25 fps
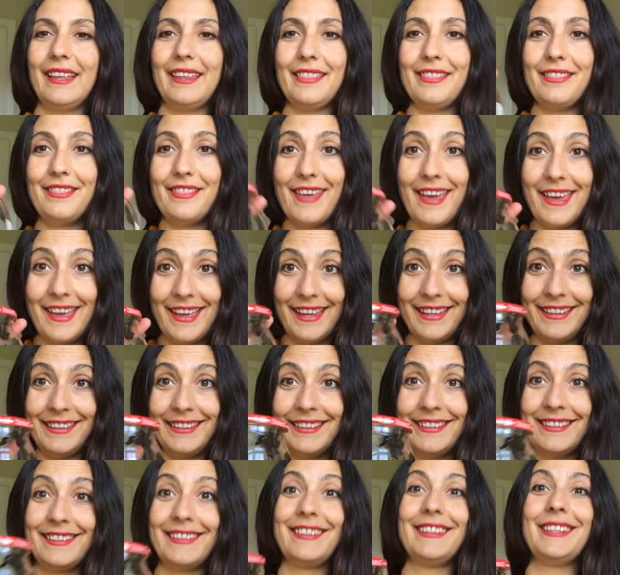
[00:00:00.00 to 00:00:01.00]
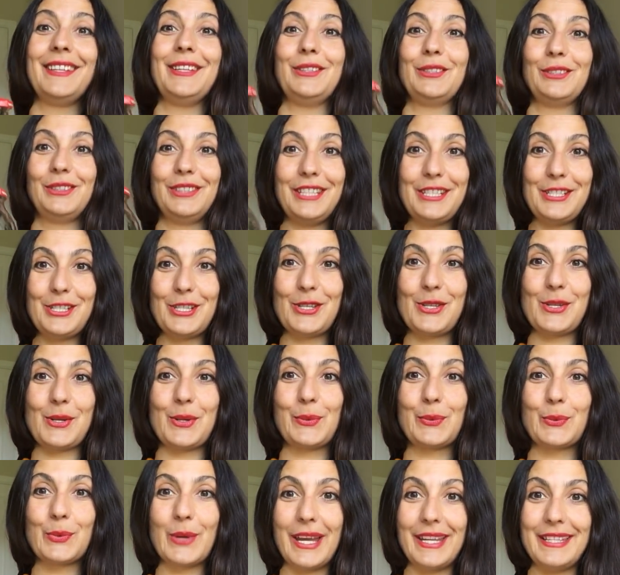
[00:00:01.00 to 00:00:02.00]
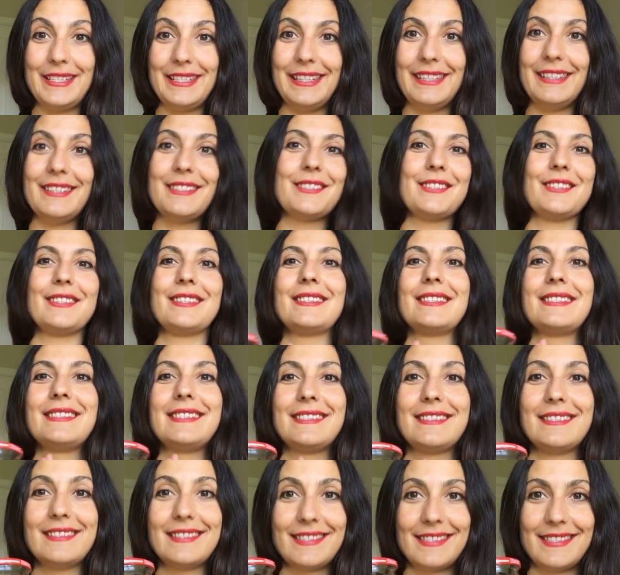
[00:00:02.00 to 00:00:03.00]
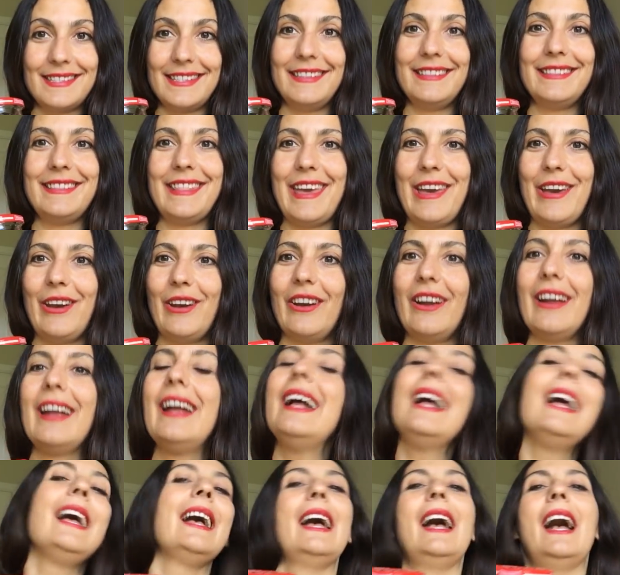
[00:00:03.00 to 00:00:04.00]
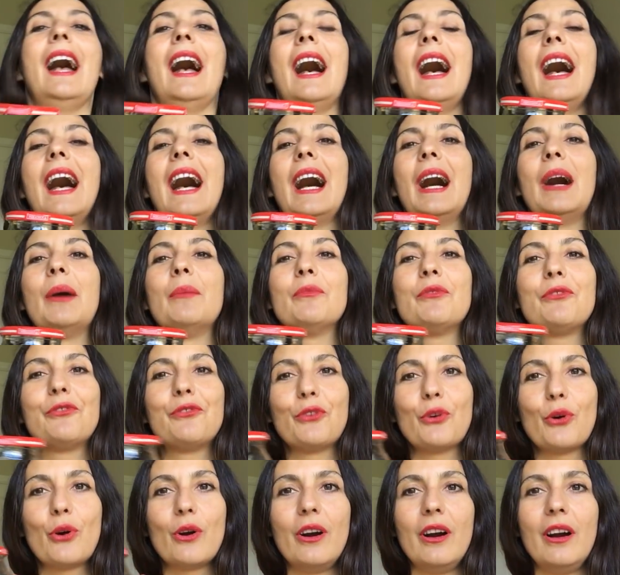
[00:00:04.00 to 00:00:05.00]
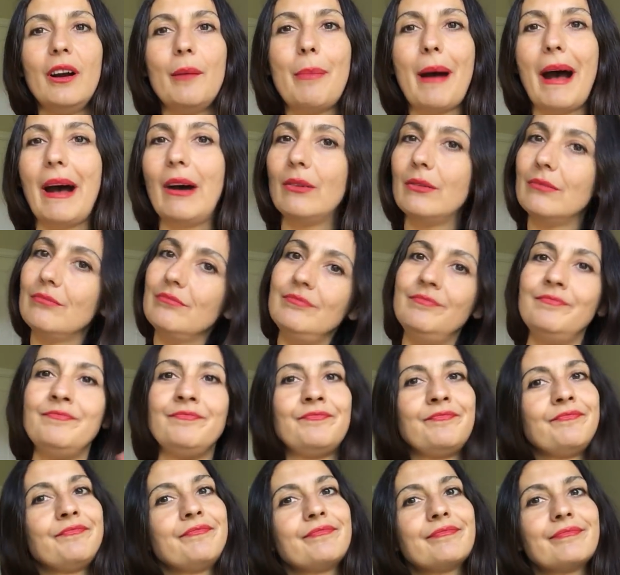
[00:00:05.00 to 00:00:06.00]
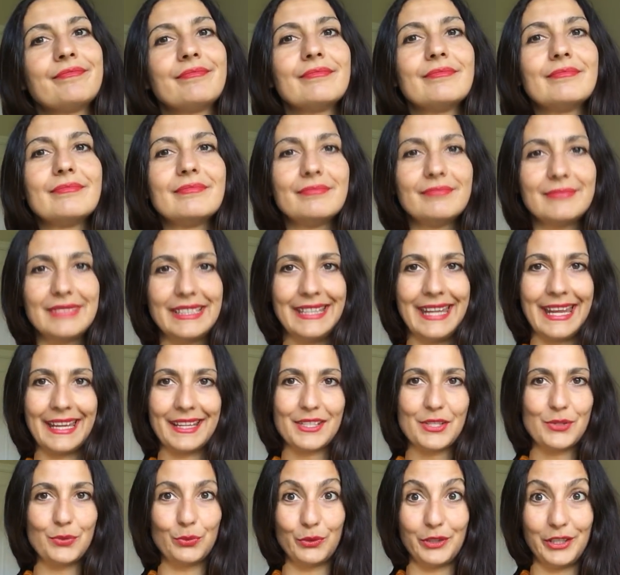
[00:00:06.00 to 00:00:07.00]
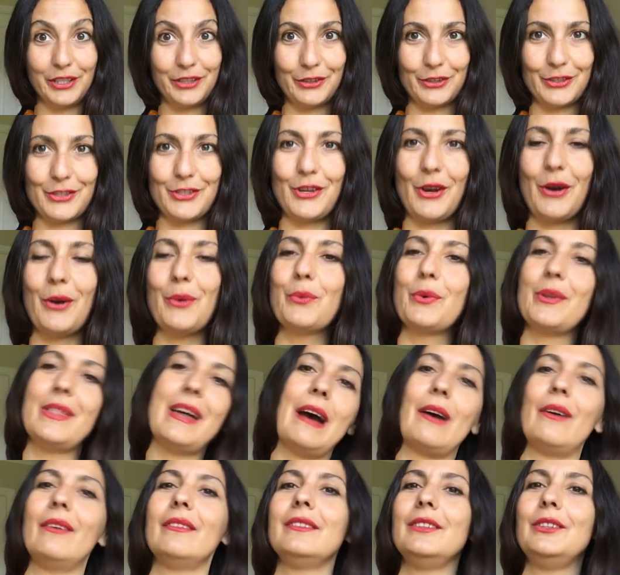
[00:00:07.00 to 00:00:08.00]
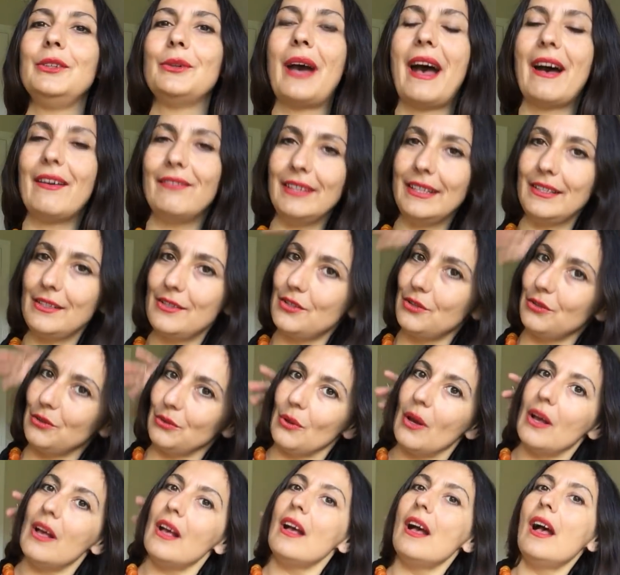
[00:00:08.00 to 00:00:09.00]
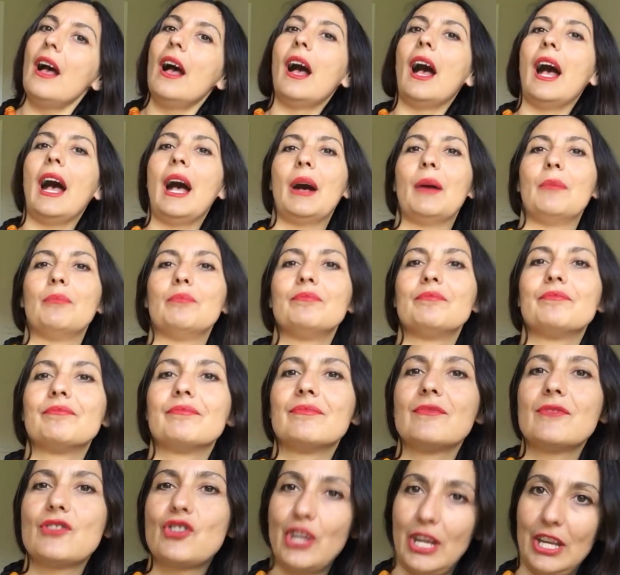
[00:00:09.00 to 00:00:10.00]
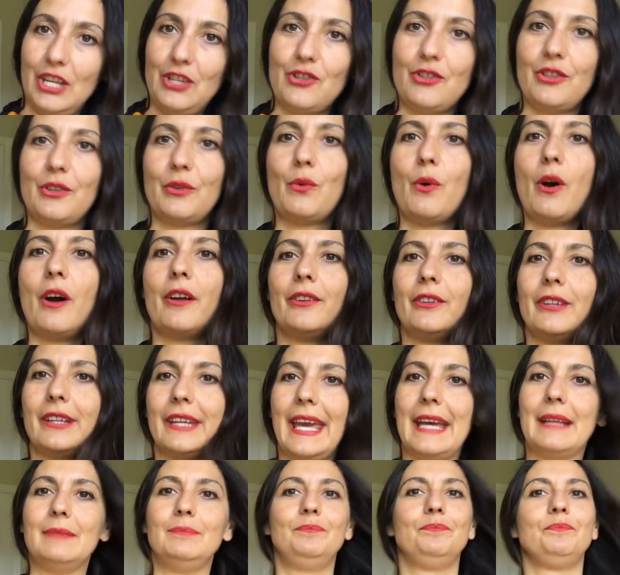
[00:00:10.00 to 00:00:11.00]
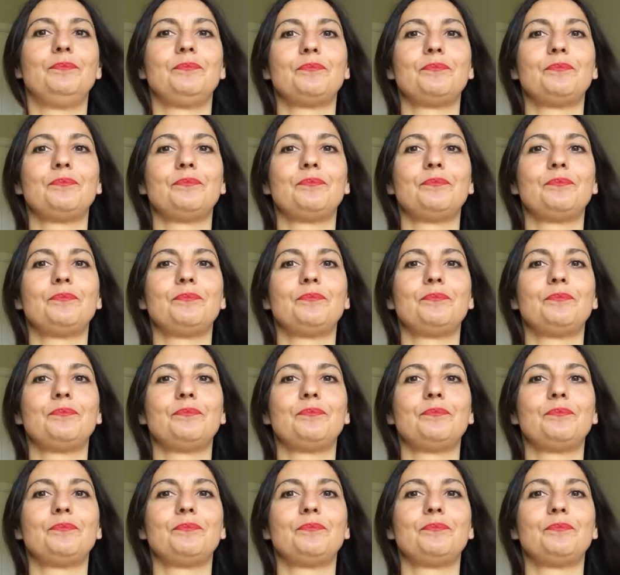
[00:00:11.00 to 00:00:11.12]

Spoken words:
Then your leeches are ready to sit there for about the next week or so without you having to change their water again.